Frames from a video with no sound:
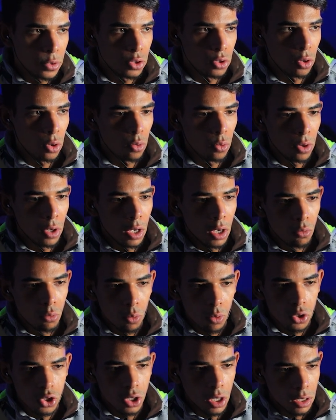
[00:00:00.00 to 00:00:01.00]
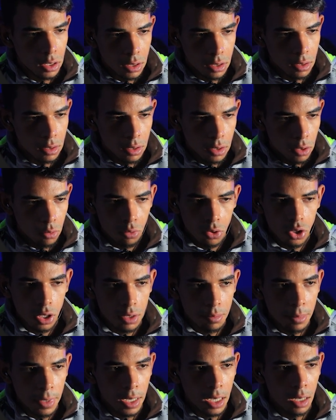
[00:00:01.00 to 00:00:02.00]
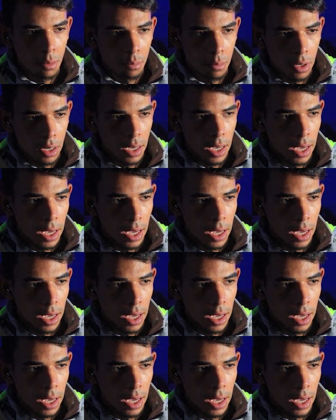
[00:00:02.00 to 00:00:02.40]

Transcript: So we will just, you will just make it by